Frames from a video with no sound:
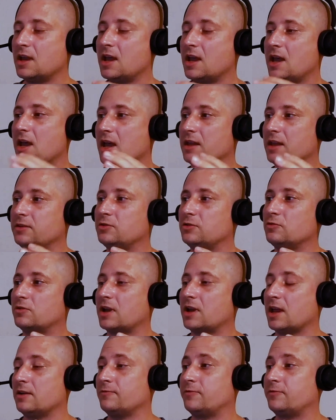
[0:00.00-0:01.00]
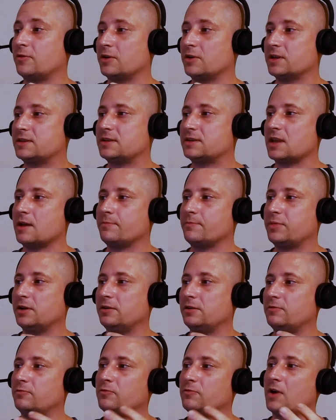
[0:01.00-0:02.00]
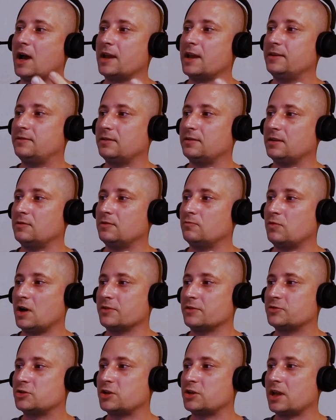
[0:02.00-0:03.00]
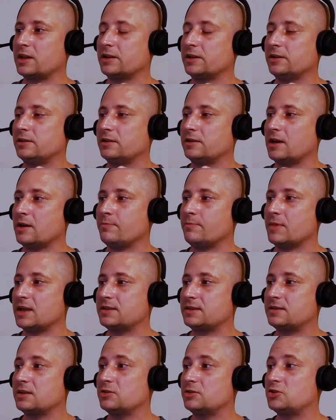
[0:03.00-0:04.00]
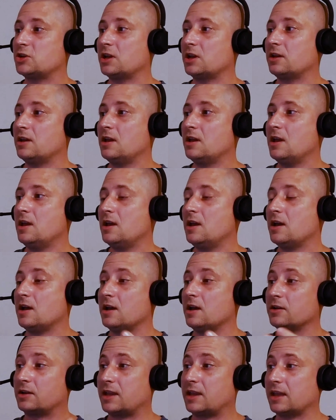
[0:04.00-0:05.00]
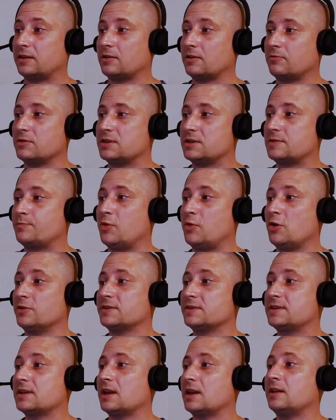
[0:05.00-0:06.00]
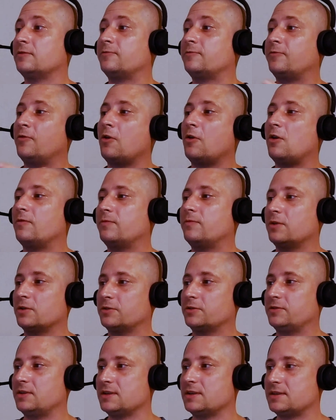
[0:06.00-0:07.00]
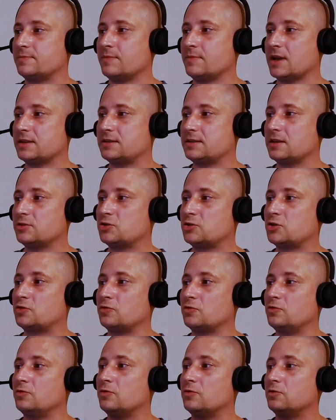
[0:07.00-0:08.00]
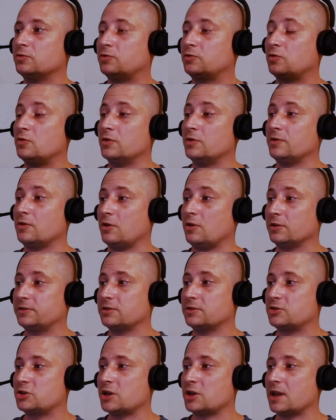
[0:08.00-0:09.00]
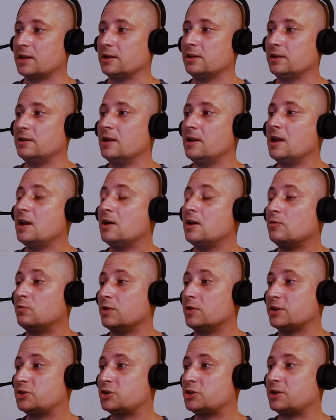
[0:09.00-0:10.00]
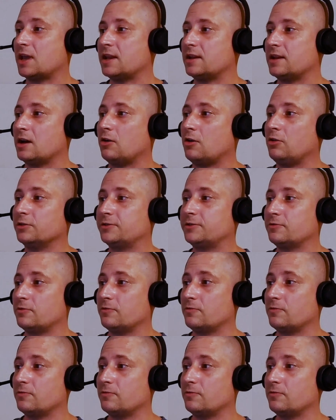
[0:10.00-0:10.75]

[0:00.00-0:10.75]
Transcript: And you can, for example, write in one channel a message, get a response, and forward this message to another channel, which then another